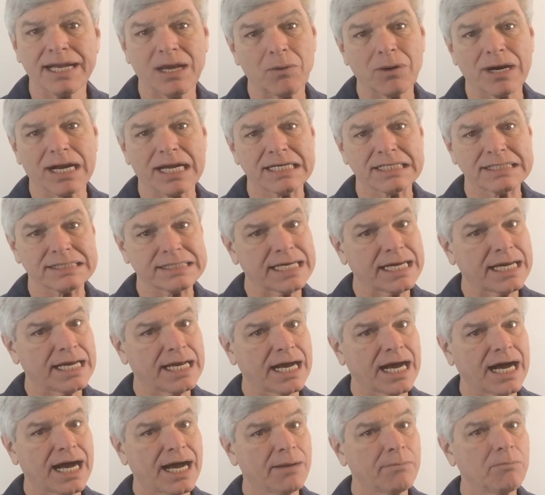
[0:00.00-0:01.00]
Now, when I
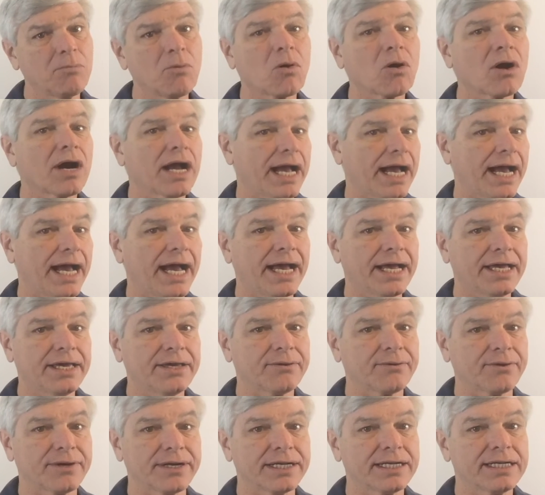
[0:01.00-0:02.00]
say I'm more
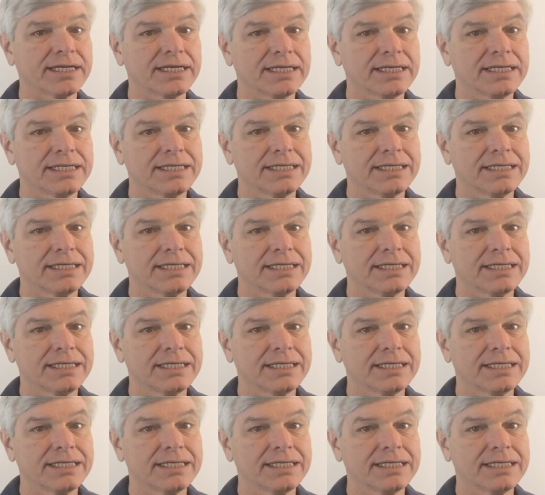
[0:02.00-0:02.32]
accurate,